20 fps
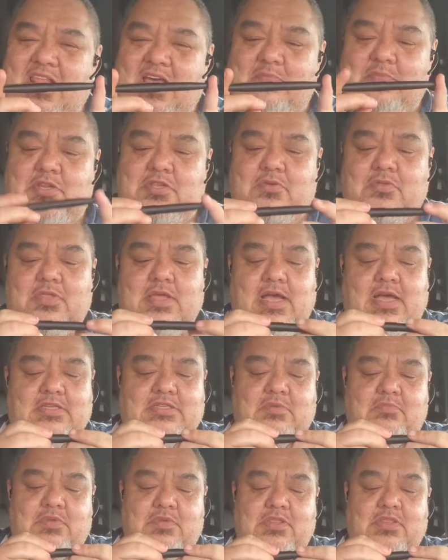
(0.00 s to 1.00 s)
Lamy
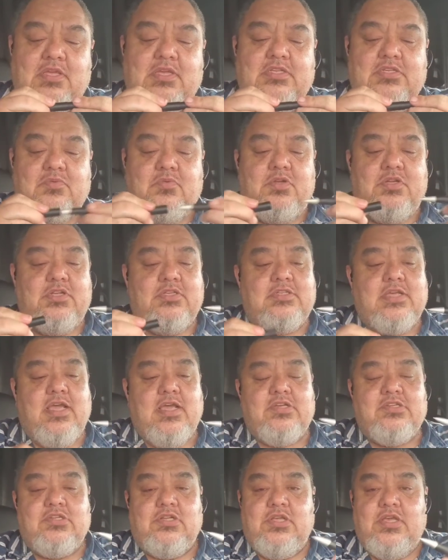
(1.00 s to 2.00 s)
2000, but this one is
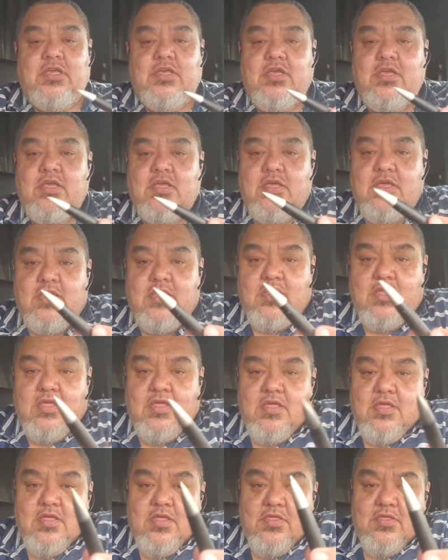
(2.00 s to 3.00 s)
actually
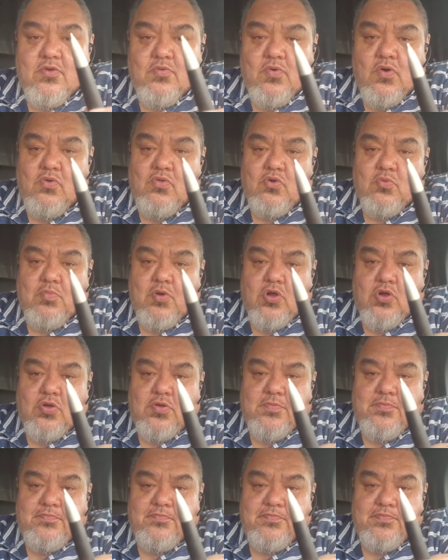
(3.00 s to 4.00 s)
the Rollerball.
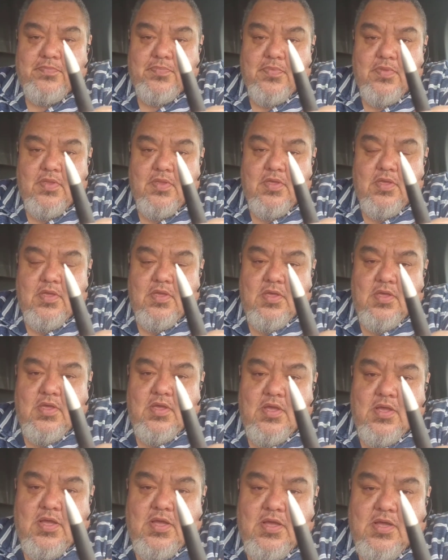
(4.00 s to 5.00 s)

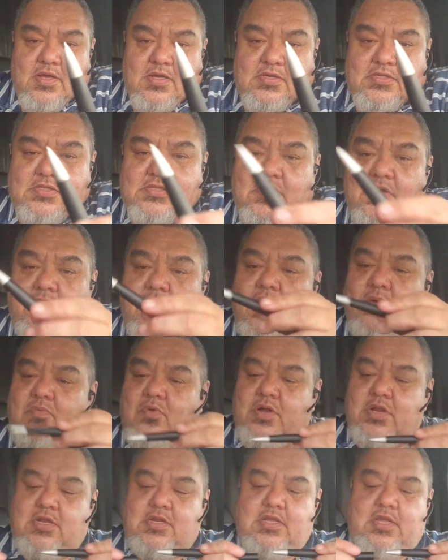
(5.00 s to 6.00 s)
So I
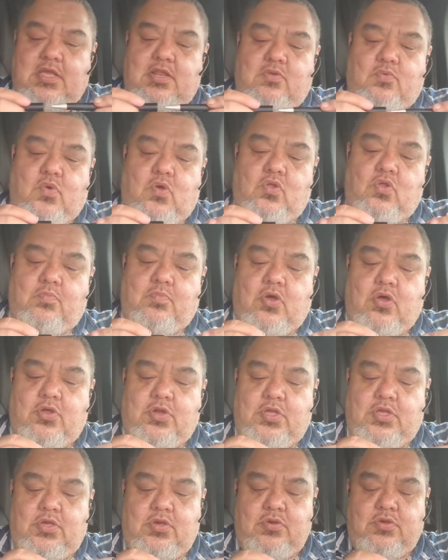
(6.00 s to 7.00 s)
wanted to get a Rollerball
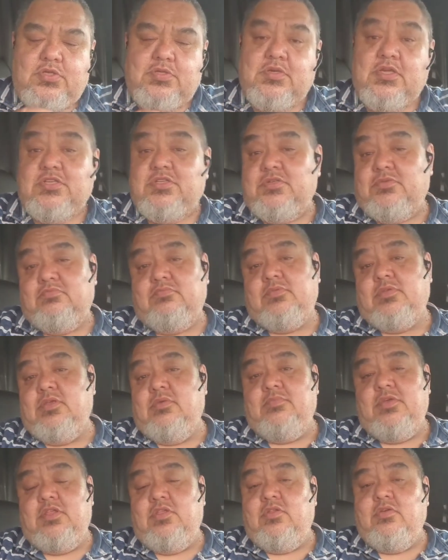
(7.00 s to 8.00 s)
to use because, I
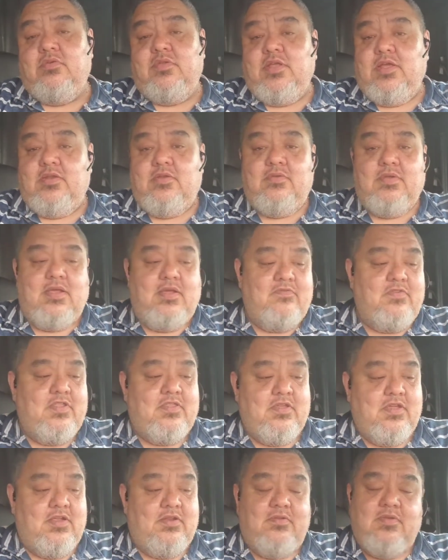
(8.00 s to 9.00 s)
mean, you know, not
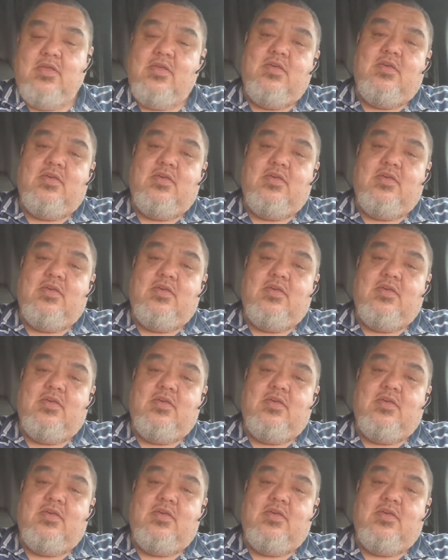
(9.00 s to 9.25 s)
everything